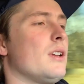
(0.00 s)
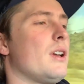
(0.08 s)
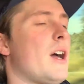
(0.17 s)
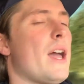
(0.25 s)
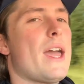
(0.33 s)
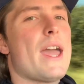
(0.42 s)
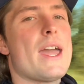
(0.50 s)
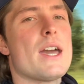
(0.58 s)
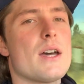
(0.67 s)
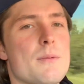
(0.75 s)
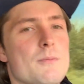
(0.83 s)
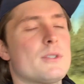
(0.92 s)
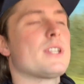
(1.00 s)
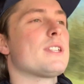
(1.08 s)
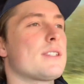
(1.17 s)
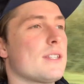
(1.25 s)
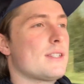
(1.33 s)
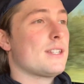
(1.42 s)
I am,
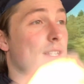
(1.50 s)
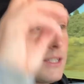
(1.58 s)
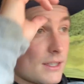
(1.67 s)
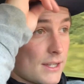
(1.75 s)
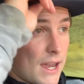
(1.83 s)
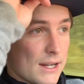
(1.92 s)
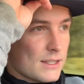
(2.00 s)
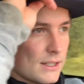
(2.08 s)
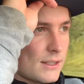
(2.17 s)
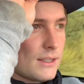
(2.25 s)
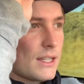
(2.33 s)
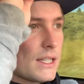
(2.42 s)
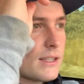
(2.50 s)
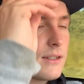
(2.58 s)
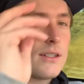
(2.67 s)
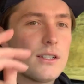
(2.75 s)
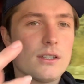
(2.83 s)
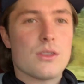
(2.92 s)
since this is technically
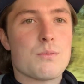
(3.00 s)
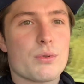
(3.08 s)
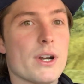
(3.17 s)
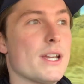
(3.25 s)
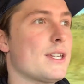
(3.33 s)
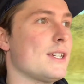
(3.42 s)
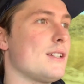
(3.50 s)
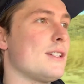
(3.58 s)
still the break-in,